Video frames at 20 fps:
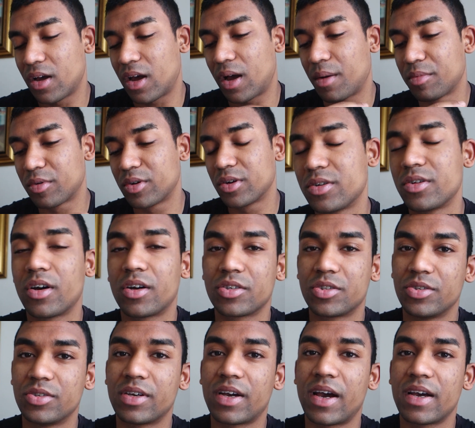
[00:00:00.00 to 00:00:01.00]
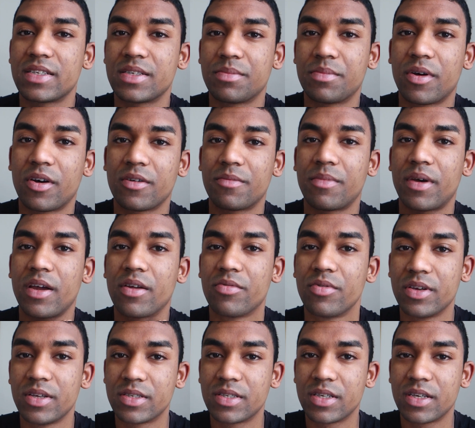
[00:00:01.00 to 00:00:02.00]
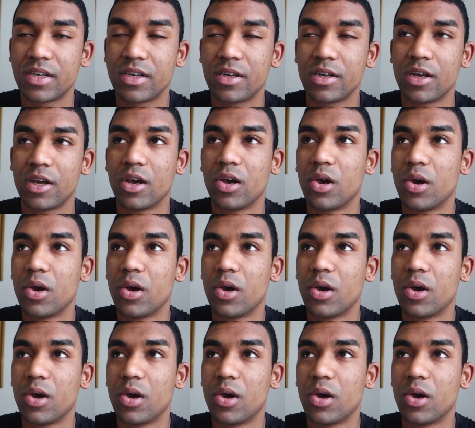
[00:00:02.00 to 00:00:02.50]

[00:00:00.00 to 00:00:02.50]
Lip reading: I'm to talk to you guys about my recent